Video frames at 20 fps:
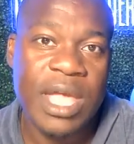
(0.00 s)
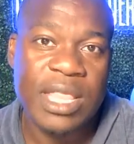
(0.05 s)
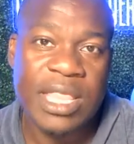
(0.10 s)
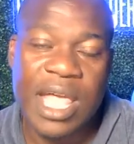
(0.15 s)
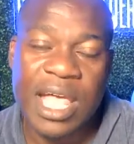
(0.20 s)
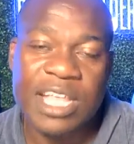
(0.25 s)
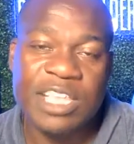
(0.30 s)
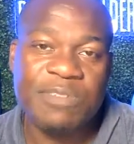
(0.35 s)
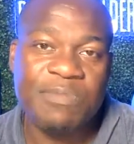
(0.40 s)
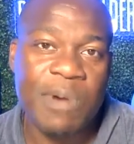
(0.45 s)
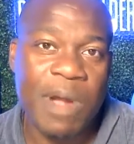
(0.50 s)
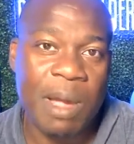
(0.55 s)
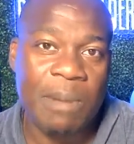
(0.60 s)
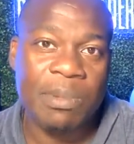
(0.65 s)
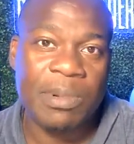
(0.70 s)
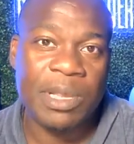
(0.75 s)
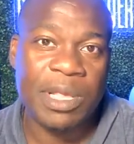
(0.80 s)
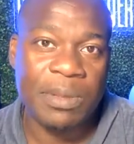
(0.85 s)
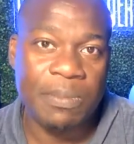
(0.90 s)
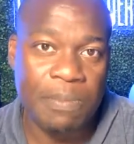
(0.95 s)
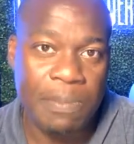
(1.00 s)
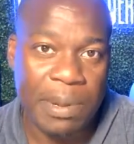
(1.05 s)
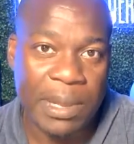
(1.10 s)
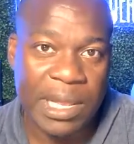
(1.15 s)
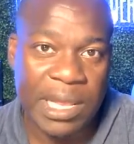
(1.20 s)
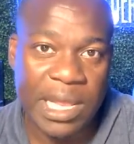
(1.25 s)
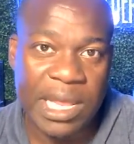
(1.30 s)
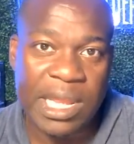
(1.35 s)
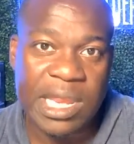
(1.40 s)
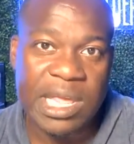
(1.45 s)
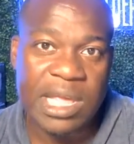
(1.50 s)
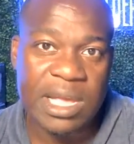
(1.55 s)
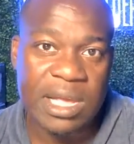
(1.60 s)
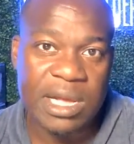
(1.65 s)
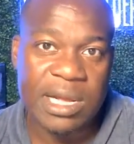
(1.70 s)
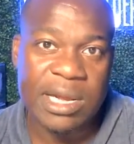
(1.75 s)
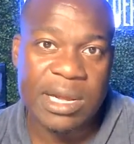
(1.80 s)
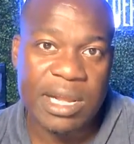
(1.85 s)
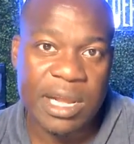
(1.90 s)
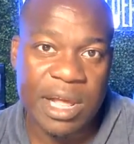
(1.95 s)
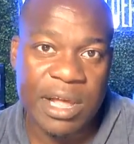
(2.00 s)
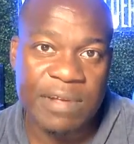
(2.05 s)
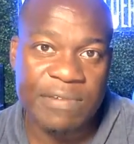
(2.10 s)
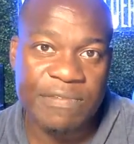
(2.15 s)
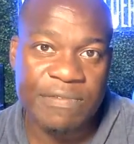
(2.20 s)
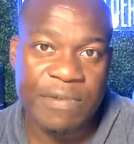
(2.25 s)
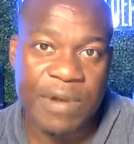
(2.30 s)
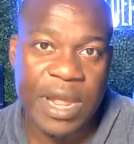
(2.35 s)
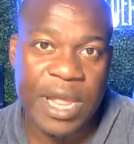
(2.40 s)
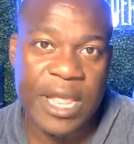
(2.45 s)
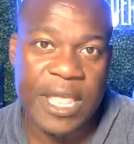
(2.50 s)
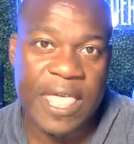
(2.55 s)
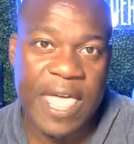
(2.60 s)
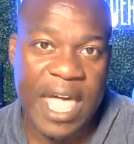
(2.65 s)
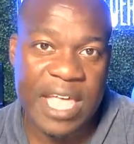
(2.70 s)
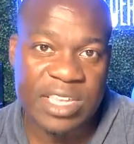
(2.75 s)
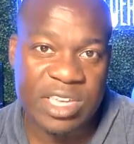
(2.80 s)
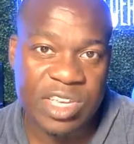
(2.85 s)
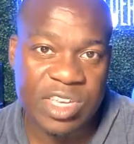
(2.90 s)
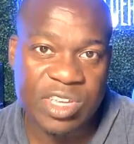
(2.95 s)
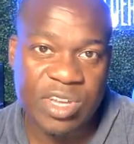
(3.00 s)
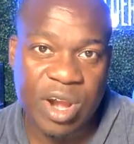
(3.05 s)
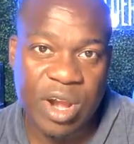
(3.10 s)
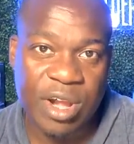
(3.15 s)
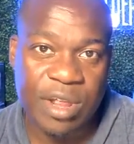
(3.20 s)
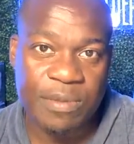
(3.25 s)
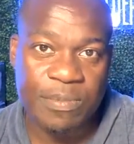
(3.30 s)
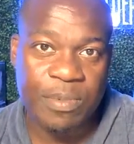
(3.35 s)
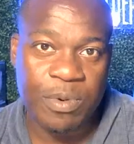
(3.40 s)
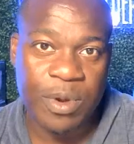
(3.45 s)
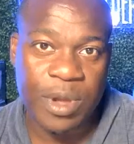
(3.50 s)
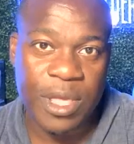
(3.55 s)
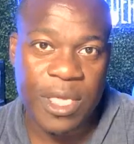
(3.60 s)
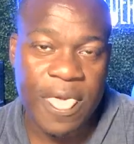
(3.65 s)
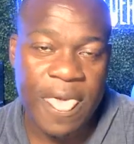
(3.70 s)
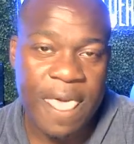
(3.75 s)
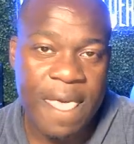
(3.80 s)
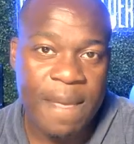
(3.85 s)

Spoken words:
that's probably plenty good enough, right, as a starting point.